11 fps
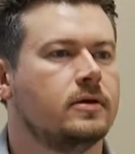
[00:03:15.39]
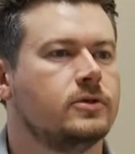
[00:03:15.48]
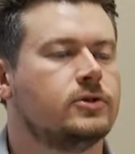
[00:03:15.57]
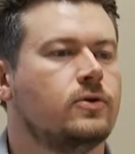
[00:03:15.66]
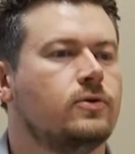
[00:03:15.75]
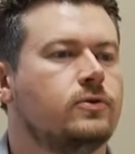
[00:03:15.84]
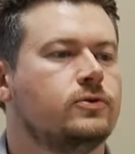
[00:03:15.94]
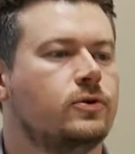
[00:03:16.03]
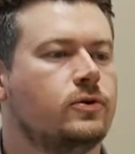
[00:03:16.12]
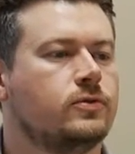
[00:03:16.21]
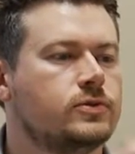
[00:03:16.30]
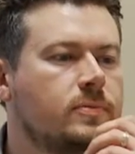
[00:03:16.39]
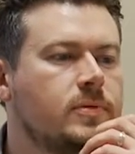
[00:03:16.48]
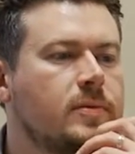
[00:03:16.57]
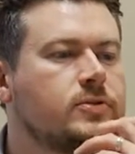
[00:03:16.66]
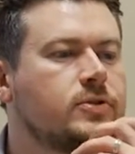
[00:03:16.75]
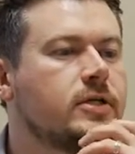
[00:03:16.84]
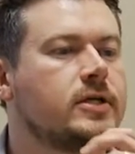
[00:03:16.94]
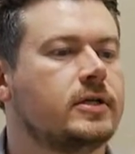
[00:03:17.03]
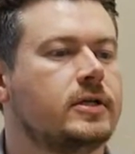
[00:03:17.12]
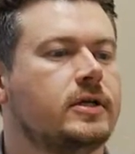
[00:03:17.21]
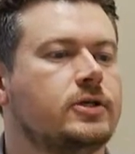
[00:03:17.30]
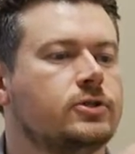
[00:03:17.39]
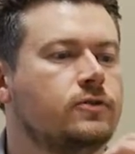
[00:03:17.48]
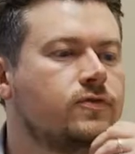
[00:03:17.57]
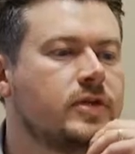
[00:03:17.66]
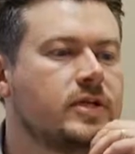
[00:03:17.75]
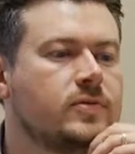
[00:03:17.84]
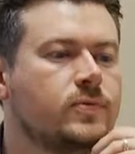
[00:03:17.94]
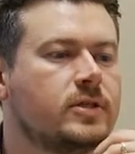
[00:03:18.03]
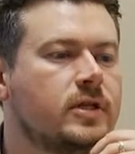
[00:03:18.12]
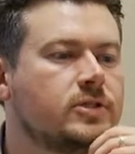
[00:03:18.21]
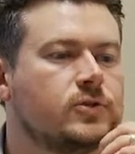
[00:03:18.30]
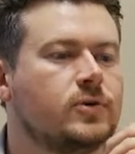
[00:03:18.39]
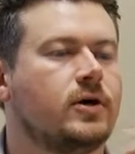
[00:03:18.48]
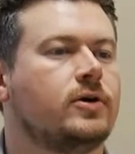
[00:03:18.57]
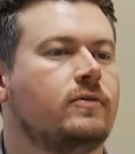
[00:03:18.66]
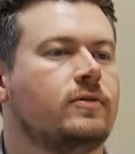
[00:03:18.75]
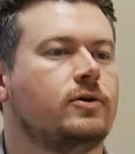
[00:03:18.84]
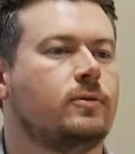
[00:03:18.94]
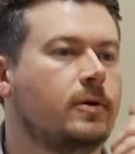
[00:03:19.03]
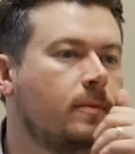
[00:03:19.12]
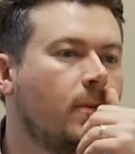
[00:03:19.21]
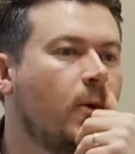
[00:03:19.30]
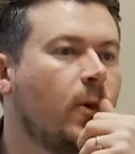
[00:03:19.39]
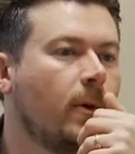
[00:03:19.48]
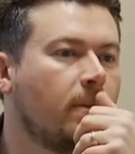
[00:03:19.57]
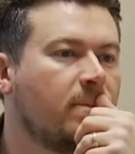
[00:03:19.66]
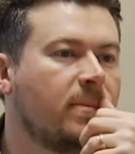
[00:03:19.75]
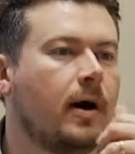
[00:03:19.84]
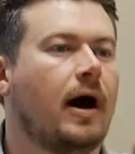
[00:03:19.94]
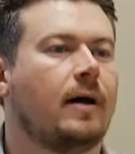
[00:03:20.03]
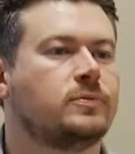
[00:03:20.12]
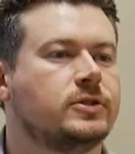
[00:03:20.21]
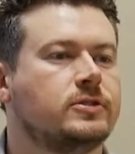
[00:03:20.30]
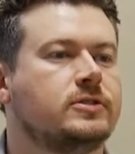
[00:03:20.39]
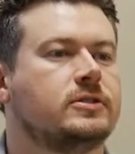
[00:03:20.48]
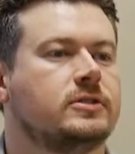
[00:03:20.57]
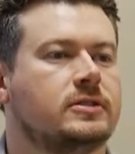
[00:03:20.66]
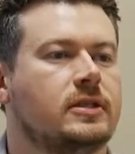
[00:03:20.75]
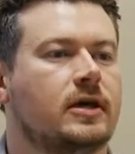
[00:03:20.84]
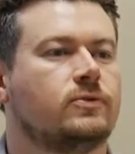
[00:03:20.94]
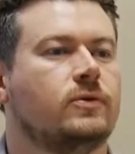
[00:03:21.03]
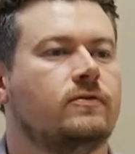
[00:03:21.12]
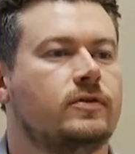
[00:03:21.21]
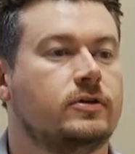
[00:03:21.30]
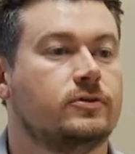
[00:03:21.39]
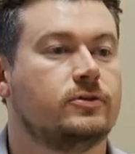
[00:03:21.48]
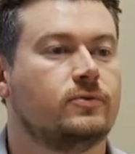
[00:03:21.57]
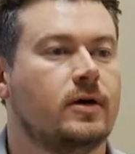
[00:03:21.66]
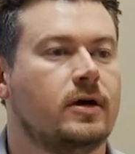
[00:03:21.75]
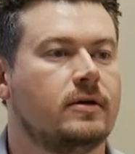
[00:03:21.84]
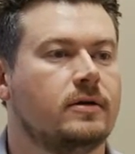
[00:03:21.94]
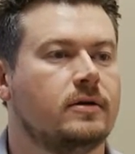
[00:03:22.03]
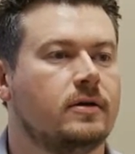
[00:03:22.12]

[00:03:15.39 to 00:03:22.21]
So sometimes you'll get an initial feed. With SQL, you have a little bit more options to select what fields you want.